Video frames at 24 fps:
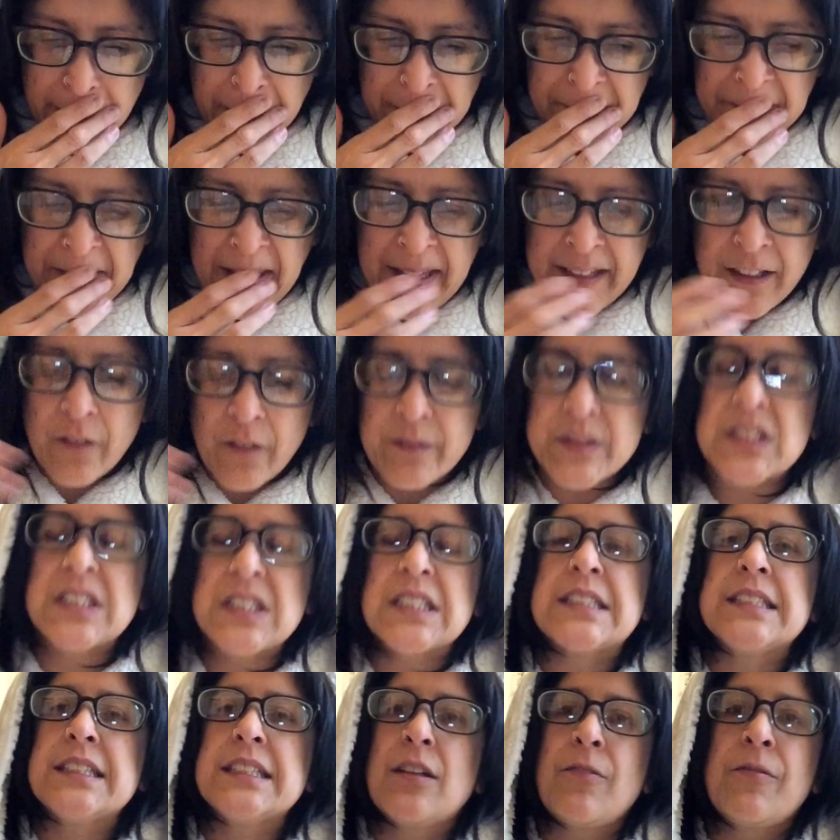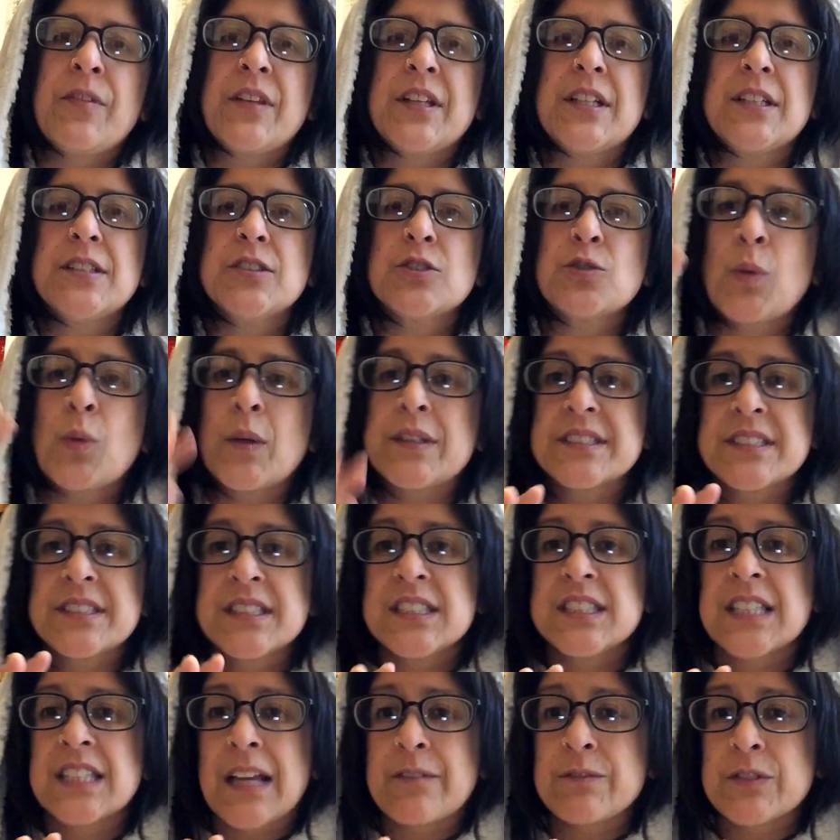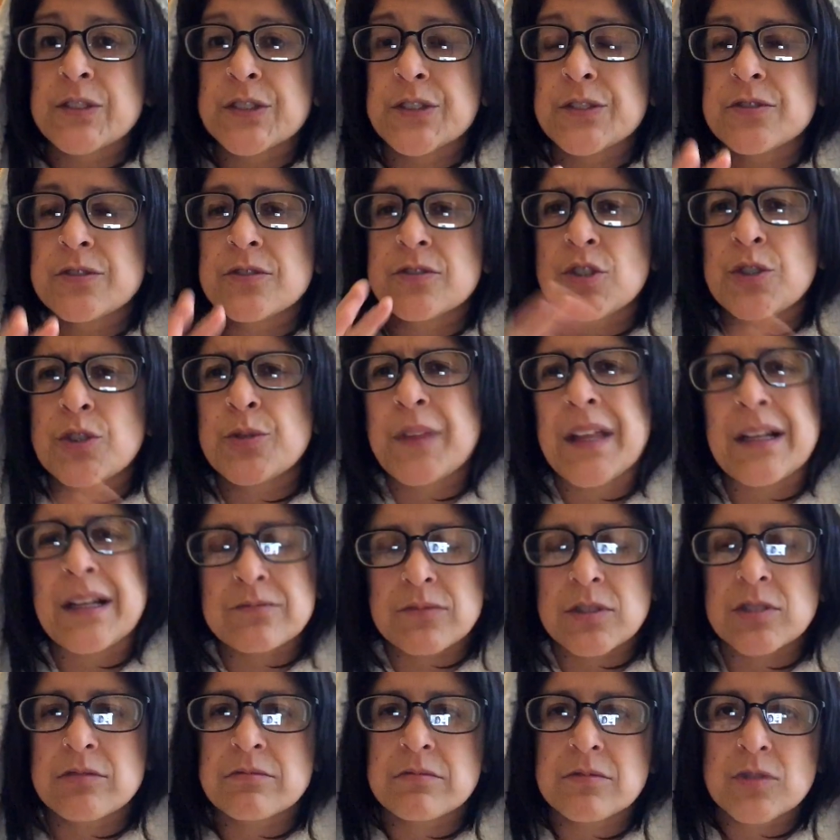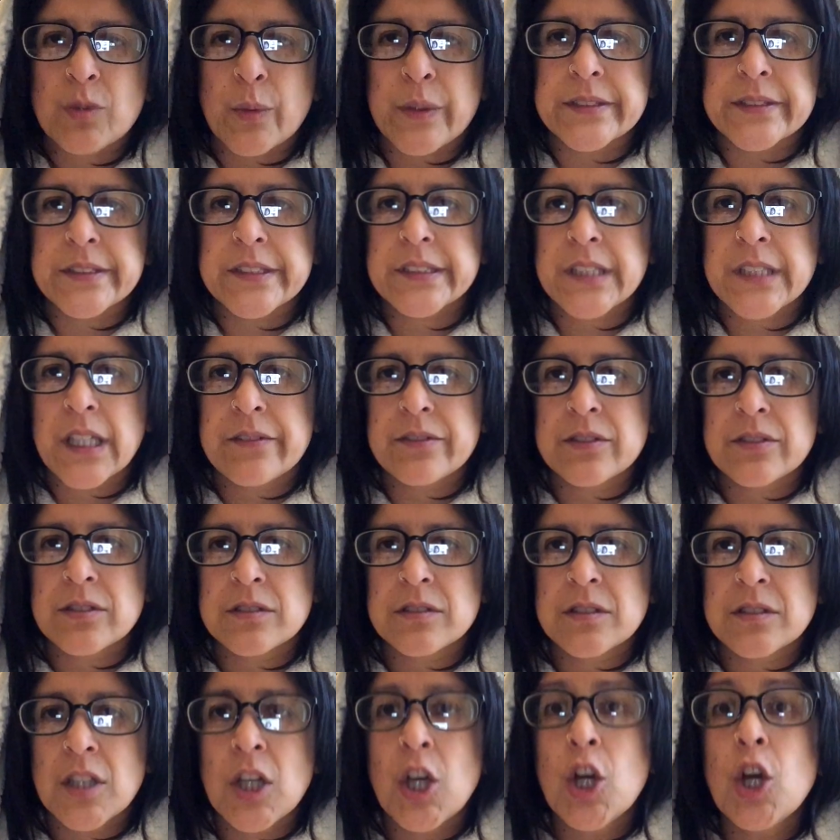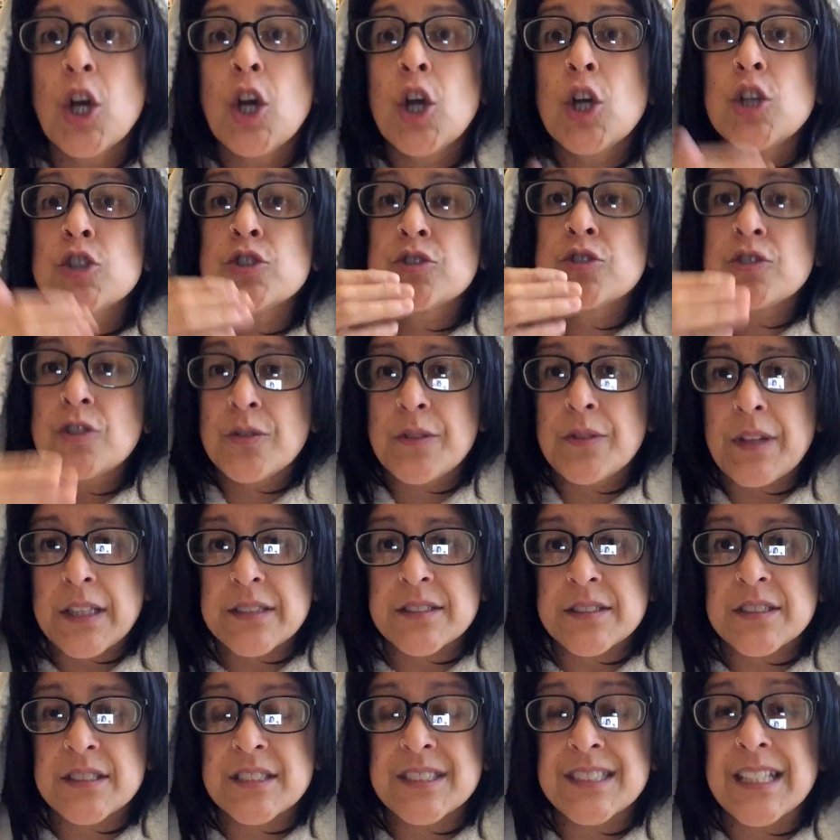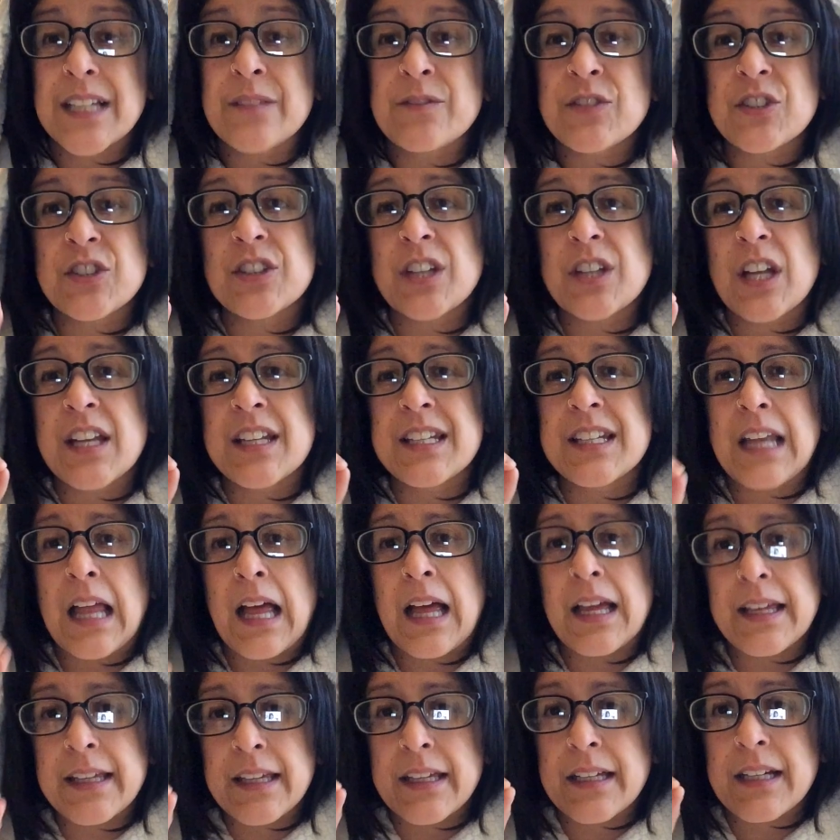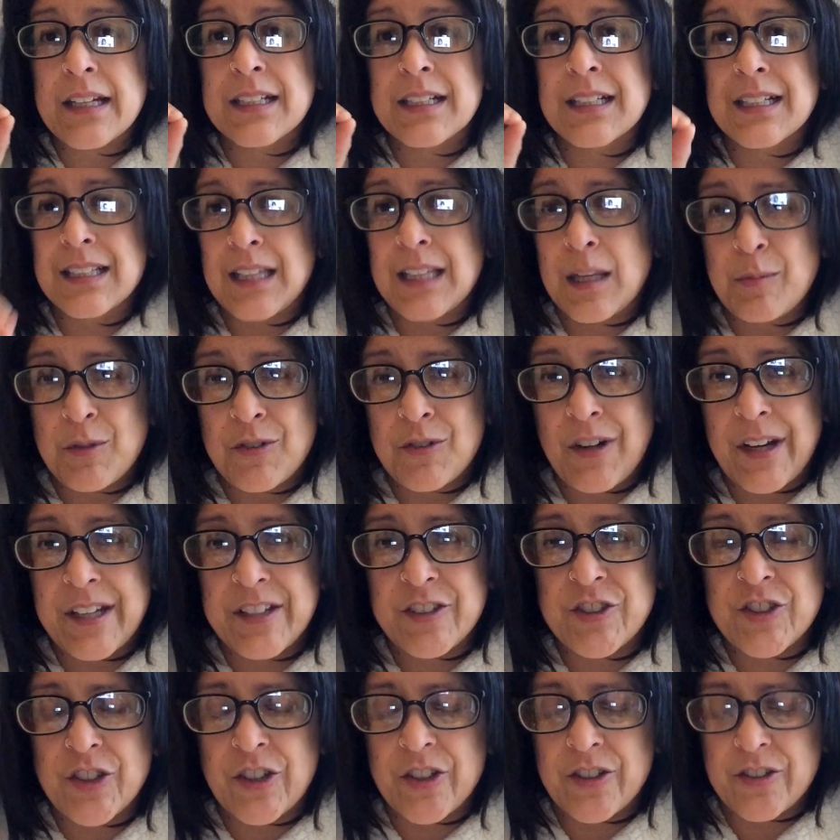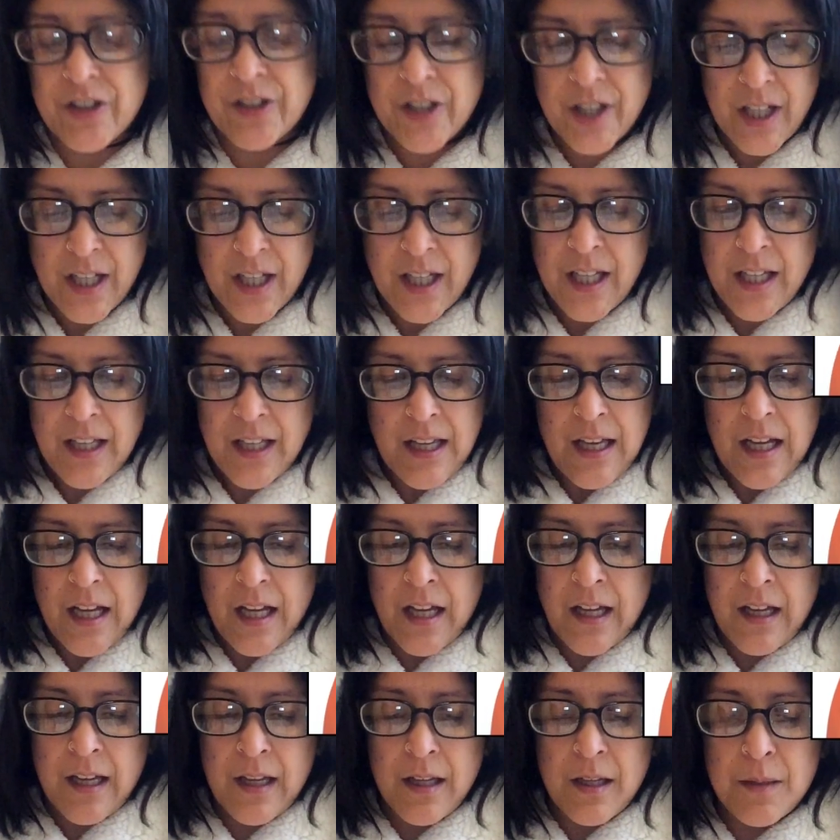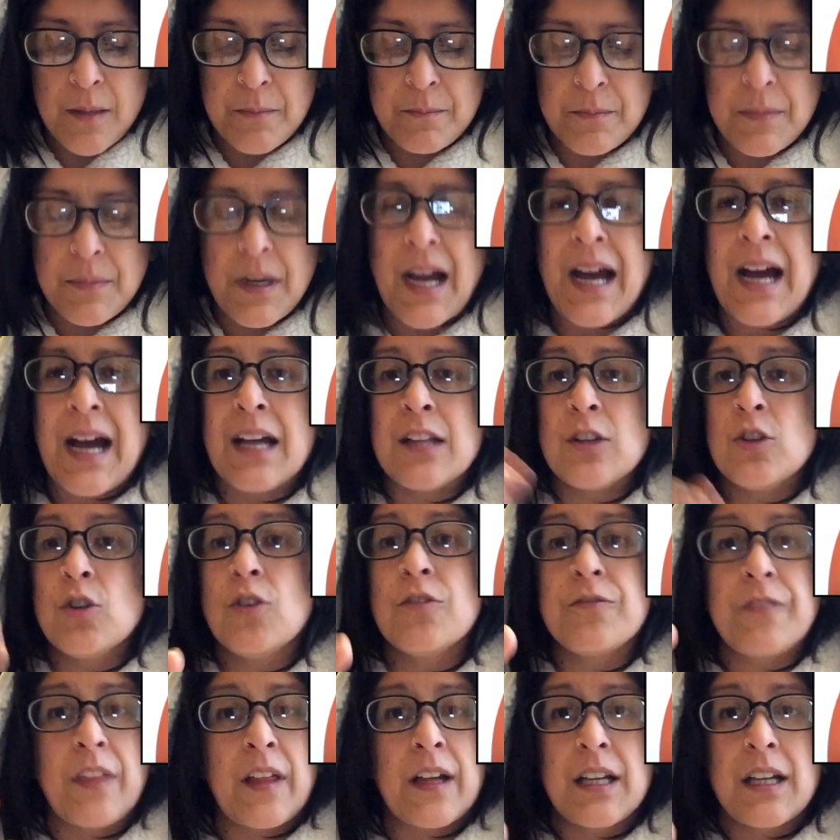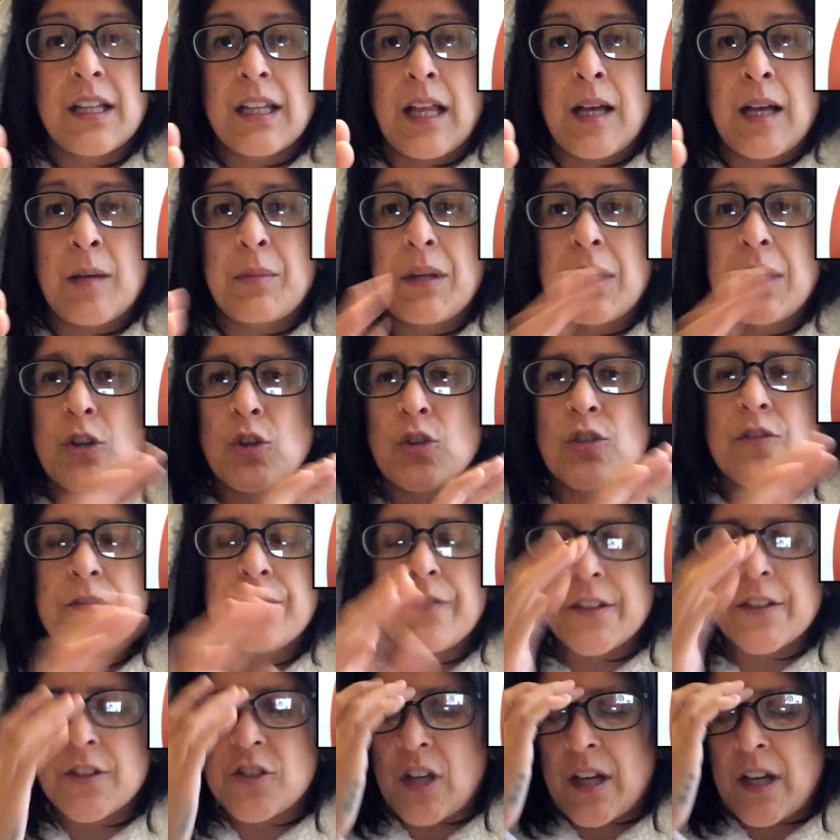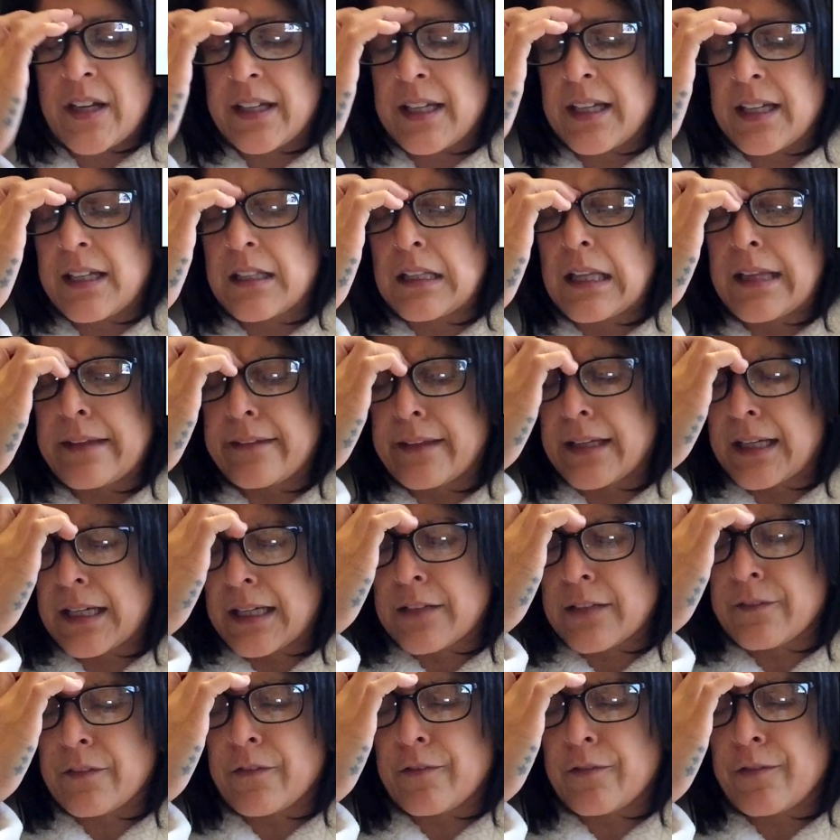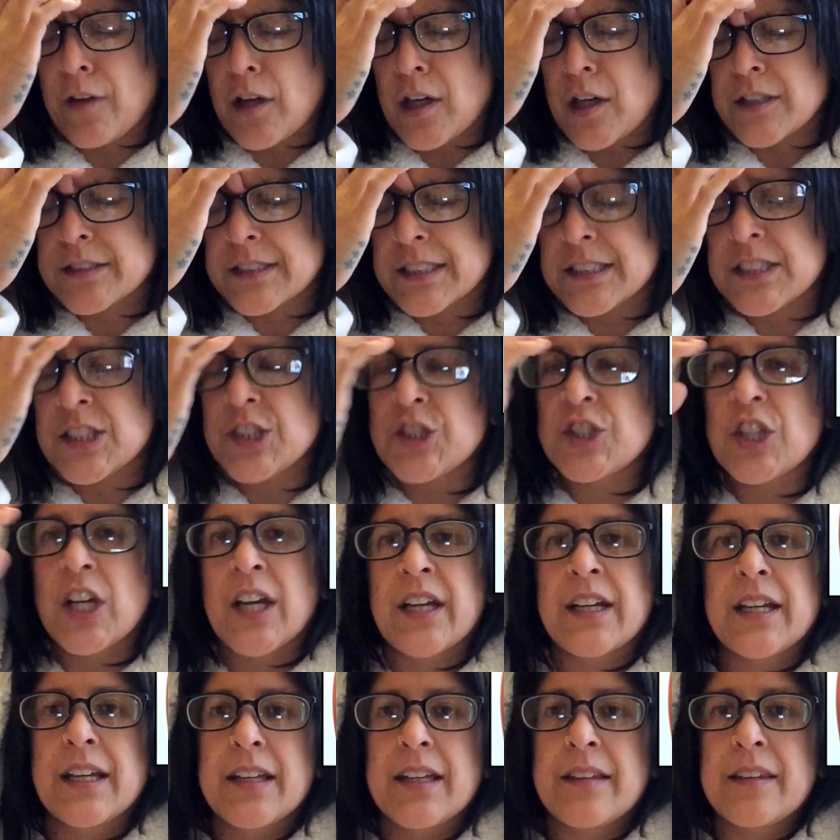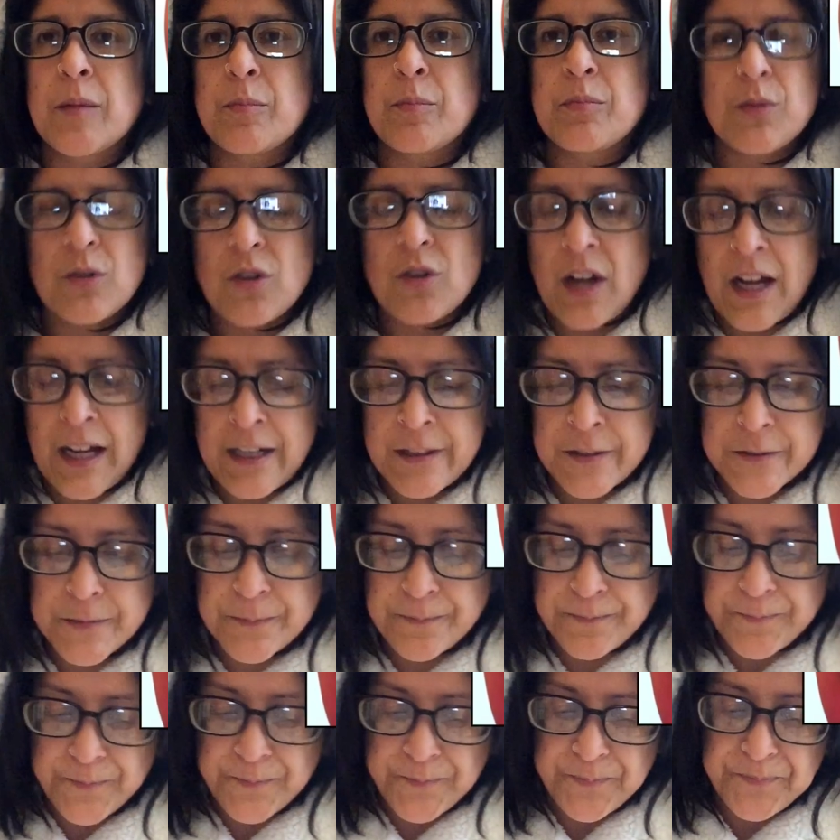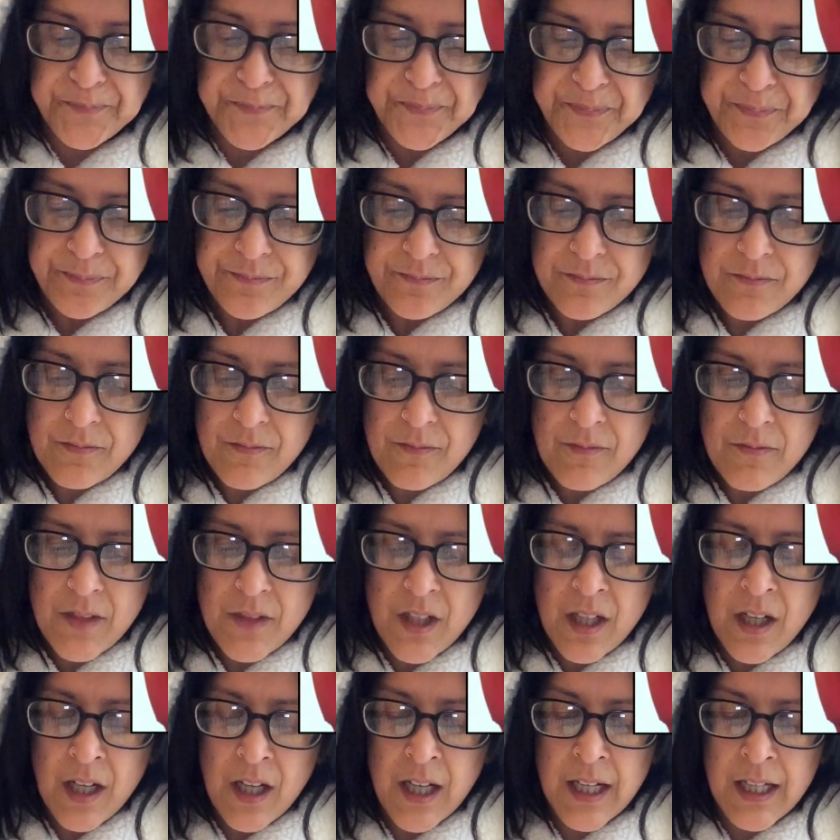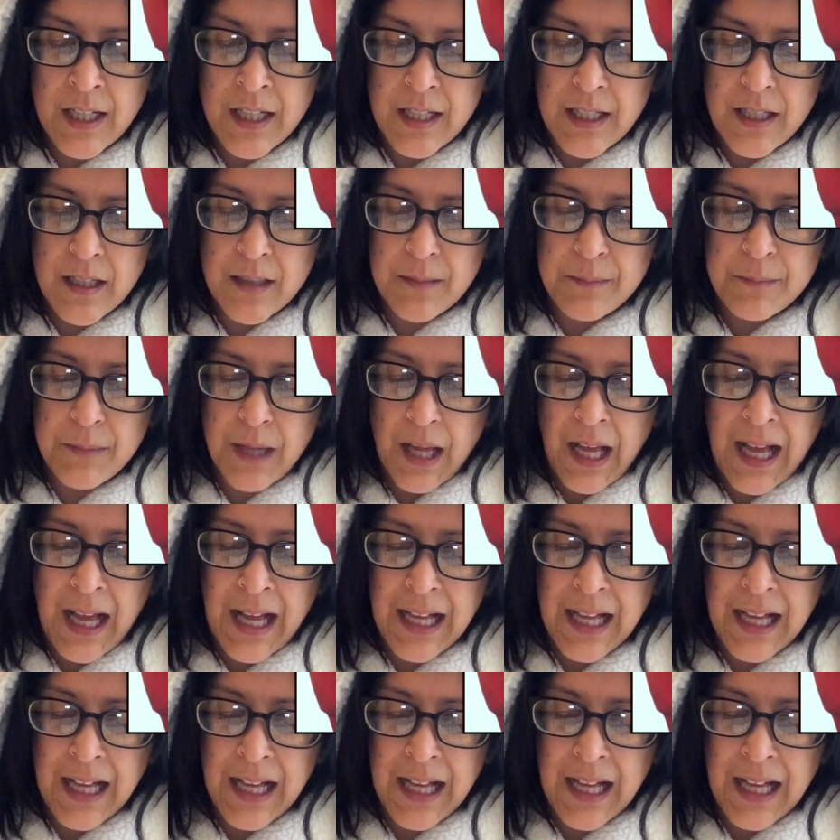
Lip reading: And then obviously the 2007 Nike collaboration. I love that collab. I love the jacket, like the kind of varsity jacket they brought out. And